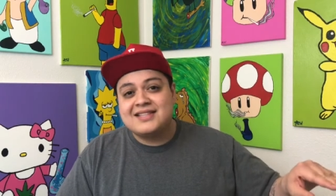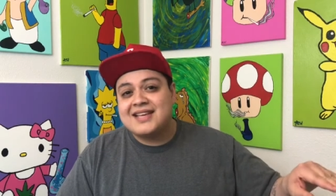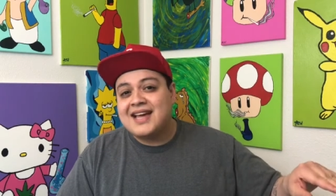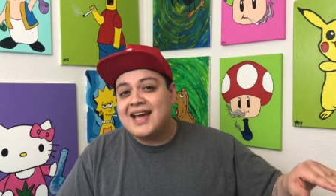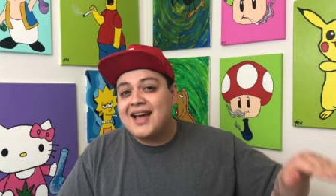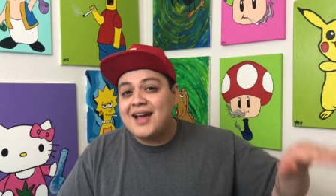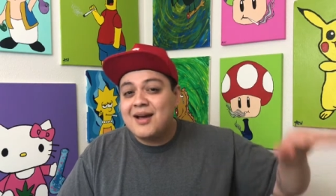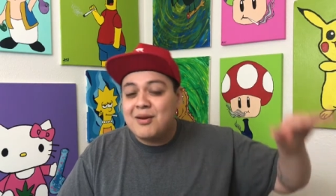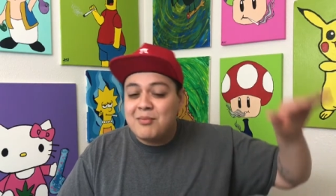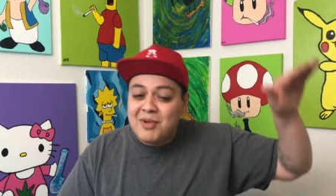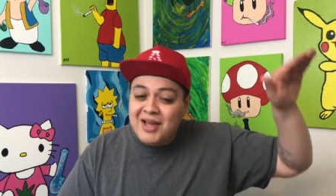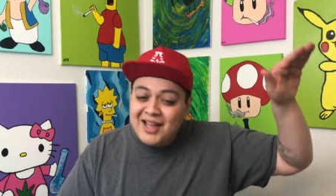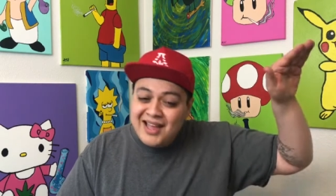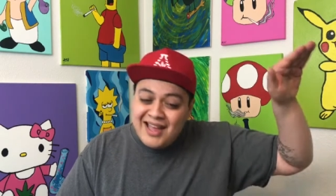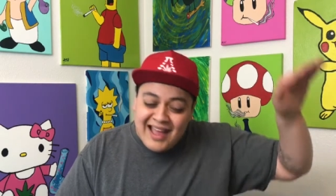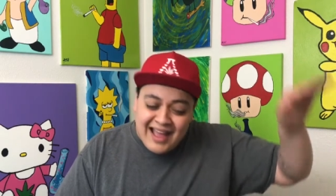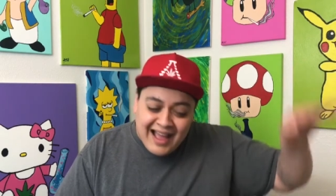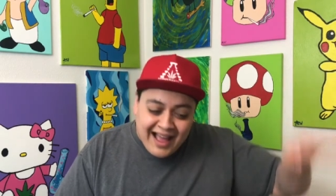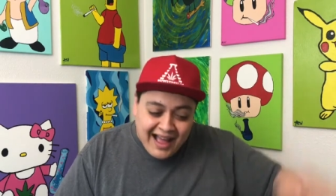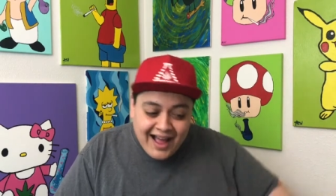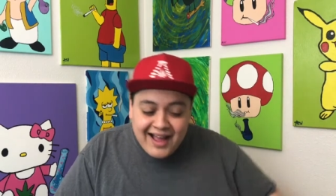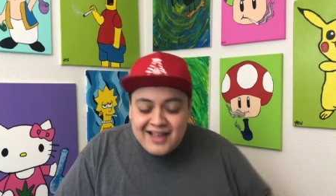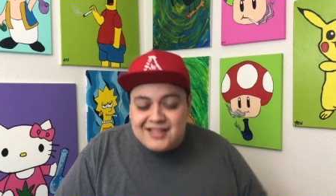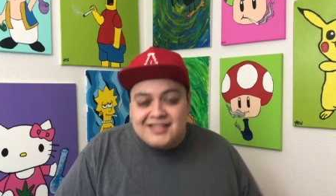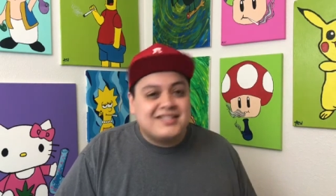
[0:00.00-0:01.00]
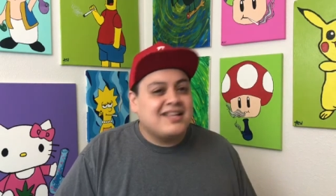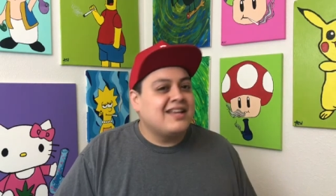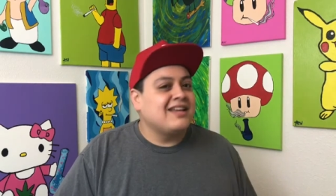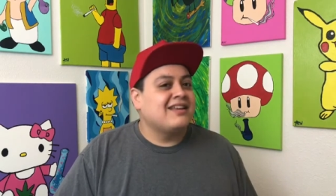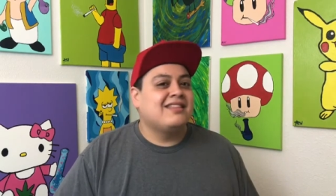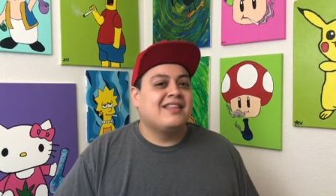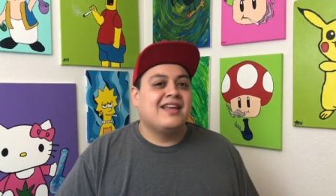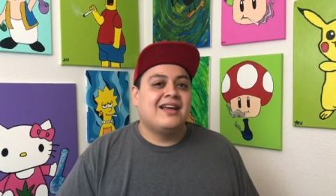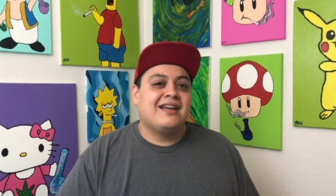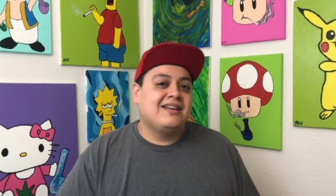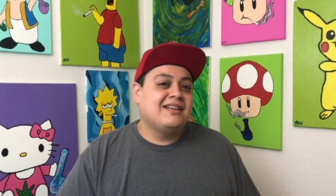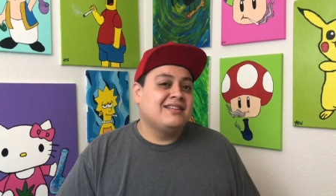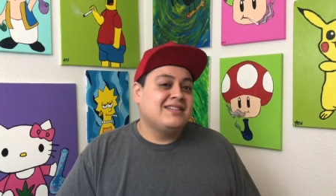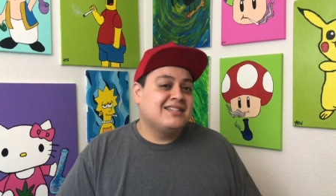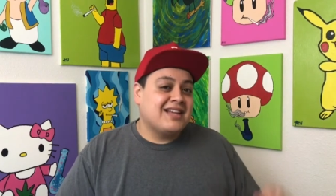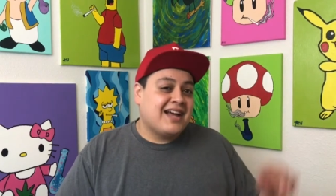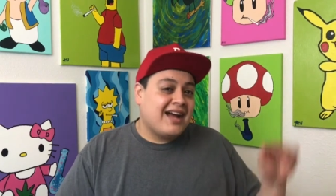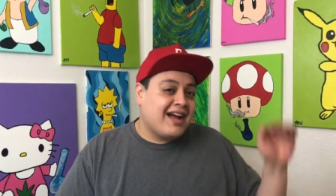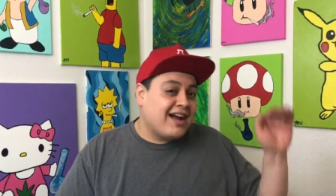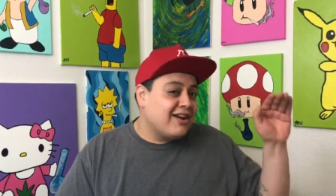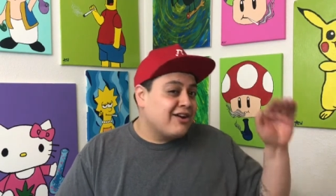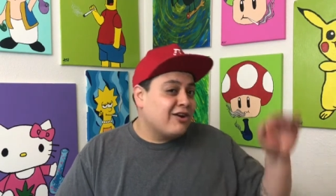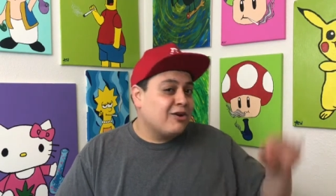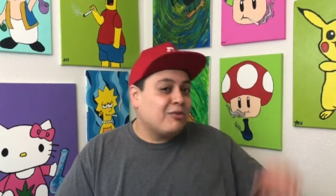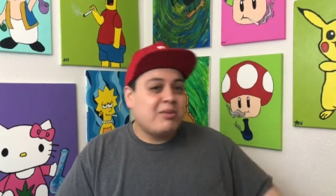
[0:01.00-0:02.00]
tab, I take that
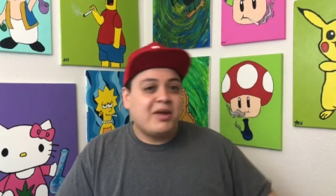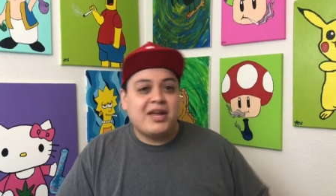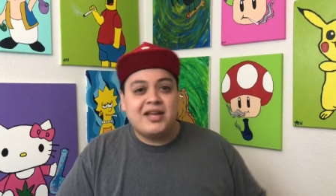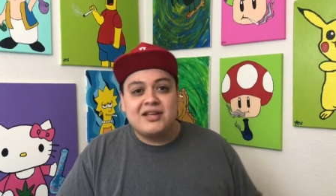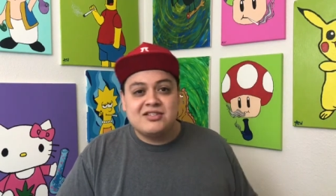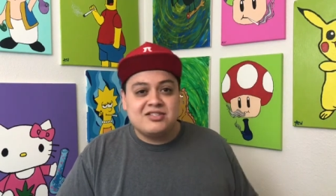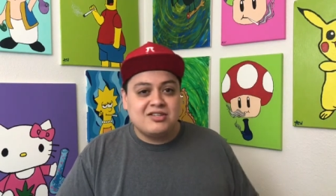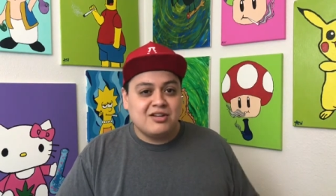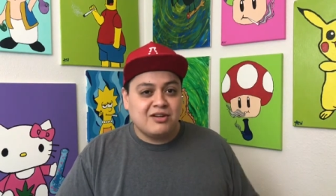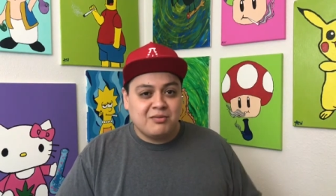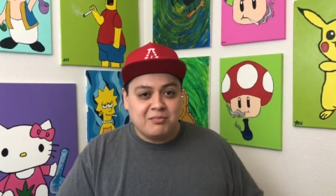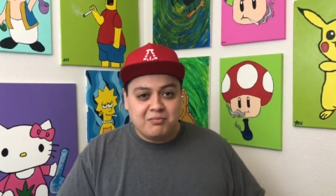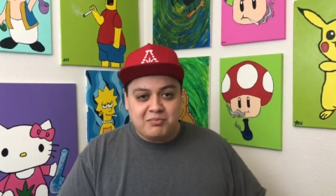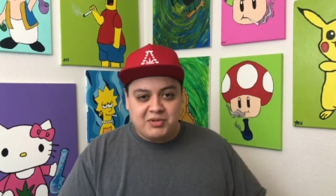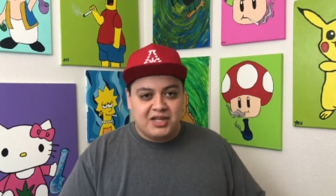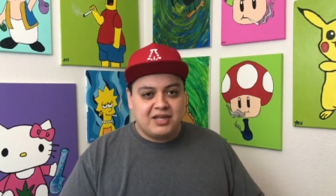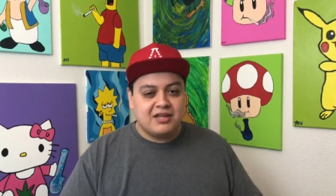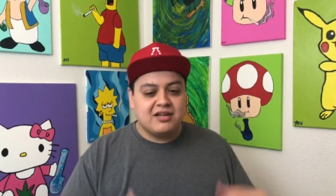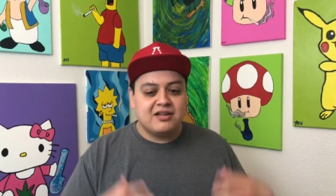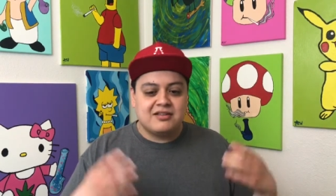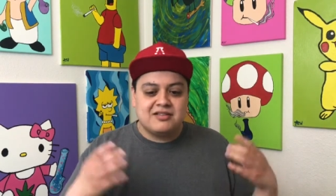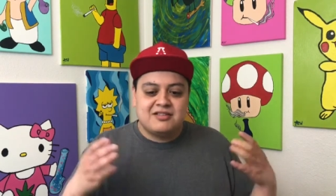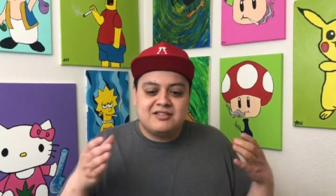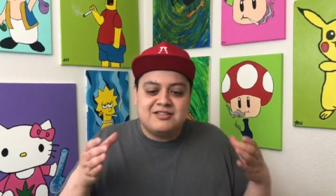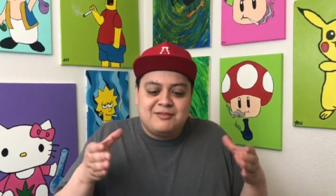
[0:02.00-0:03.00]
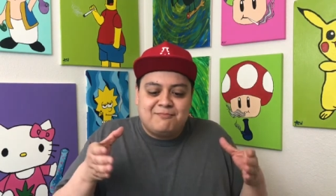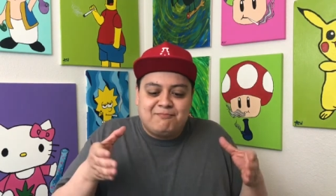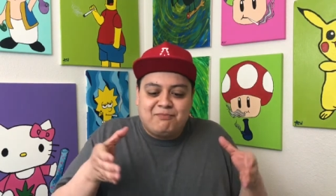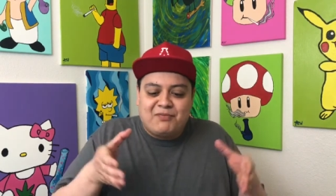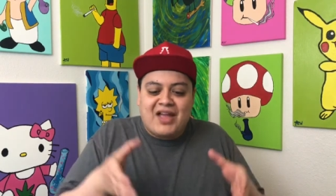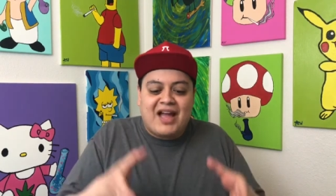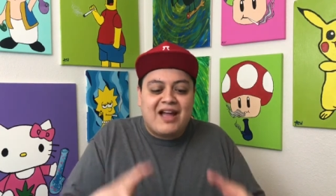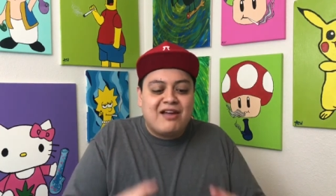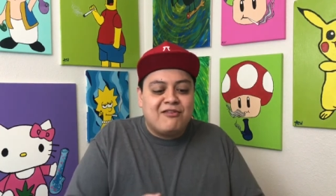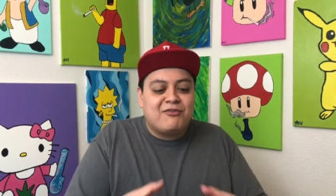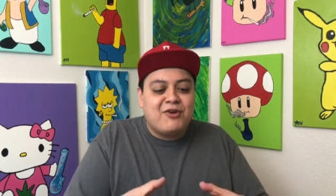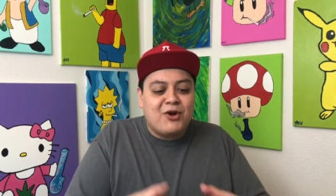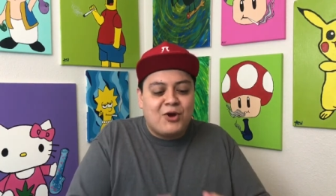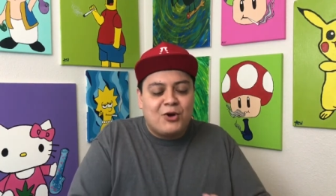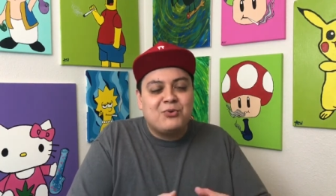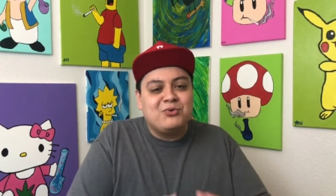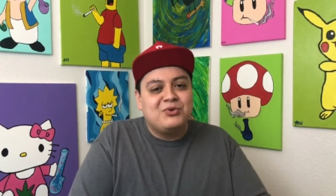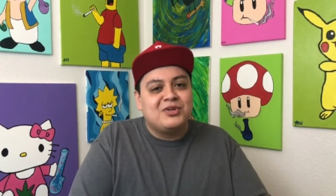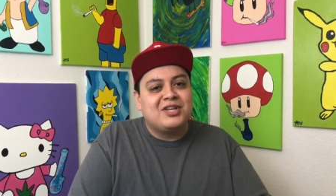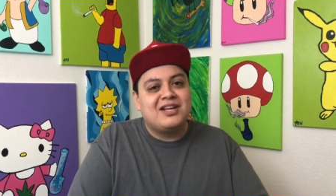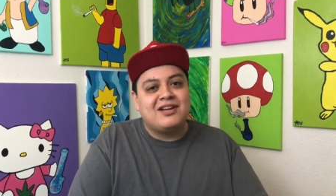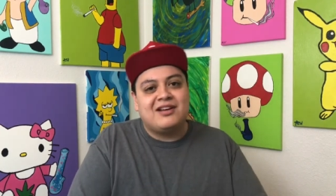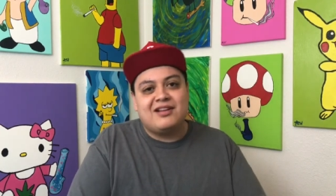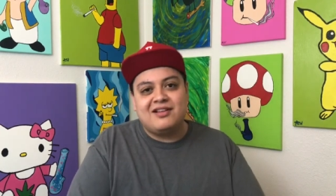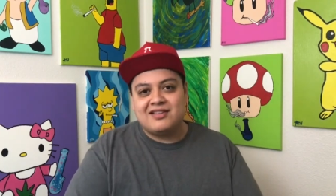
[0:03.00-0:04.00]
entire page up, because I've
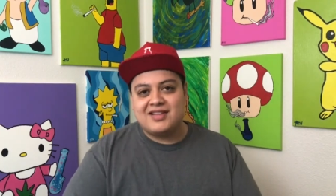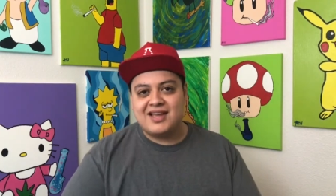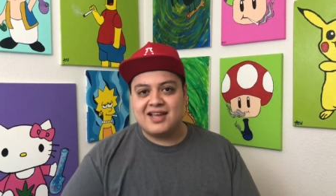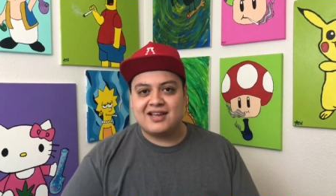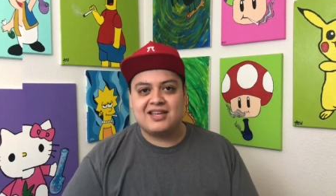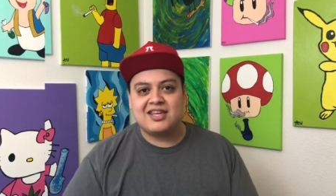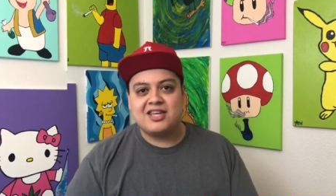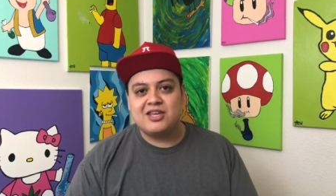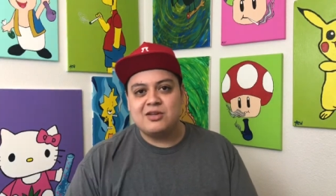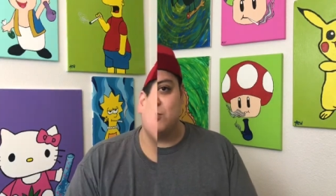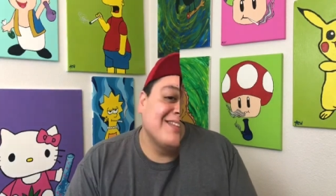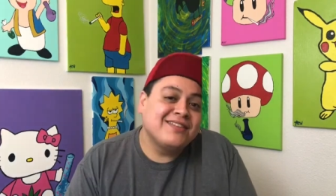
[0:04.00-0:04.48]
honed in on that keyword.